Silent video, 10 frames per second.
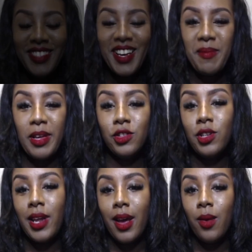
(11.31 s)
I'm Elle
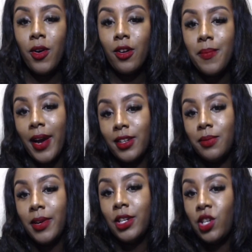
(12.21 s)
Janae. Welcome back to
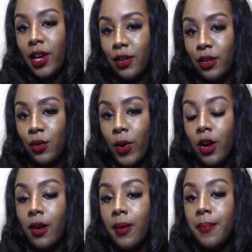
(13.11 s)
my channel
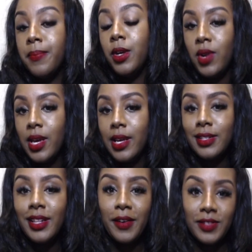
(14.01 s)
where beauty is a
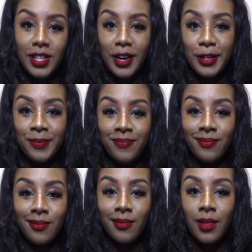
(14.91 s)
lifestyle.
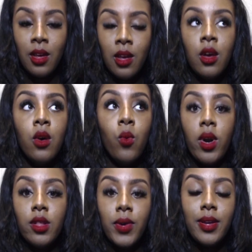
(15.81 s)
One
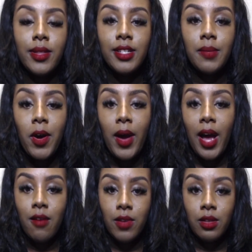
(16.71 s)
of the great things about
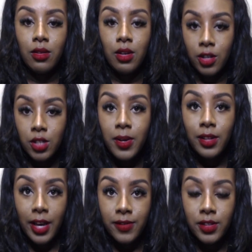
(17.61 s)
having the ultimate
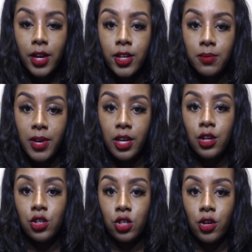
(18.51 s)
lifestyle is making
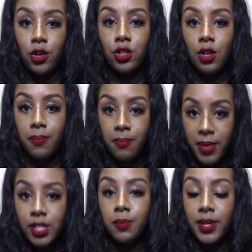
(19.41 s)
sure to
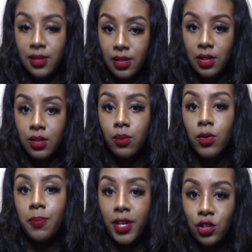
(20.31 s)
mix business with
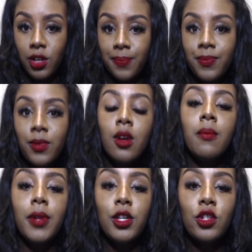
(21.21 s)
pleasure.
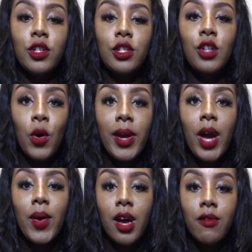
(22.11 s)
Pleasure is going out
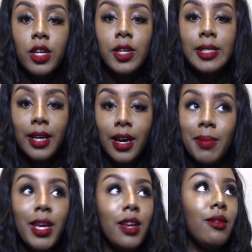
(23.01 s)
and having a good time.
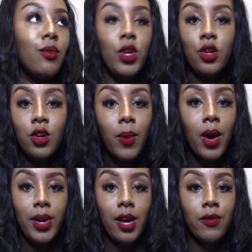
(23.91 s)
And when you go out
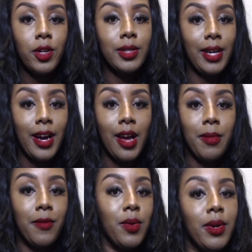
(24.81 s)
and have a good time,
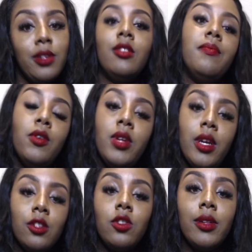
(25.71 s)
if you're into the beauty
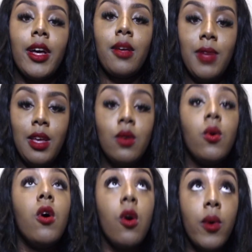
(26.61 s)
industry like me, you
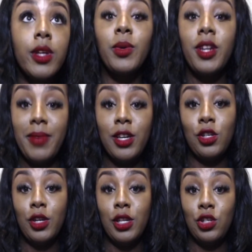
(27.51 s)
always want to make
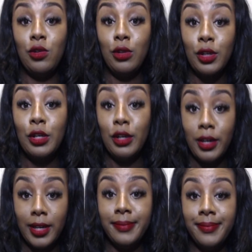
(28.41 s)
sure that you look
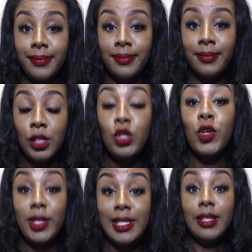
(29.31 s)
good.
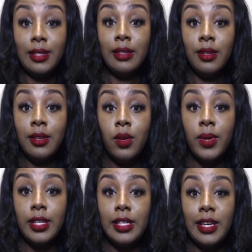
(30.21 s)
Good with
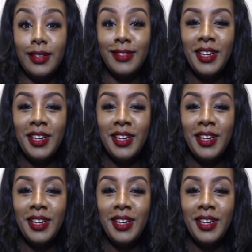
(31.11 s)
a T.